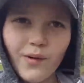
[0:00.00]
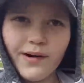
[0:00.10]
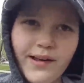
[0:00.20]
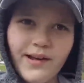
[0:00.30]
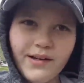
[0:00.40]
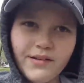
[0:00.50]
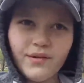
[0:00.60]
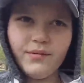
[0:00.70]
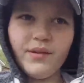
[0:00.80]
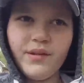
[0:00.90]
working on
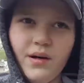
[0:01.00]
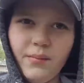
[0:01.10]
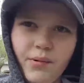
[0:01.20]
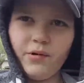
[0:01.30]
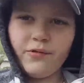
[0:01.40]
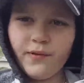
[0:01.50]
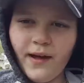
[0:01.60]
something to upload for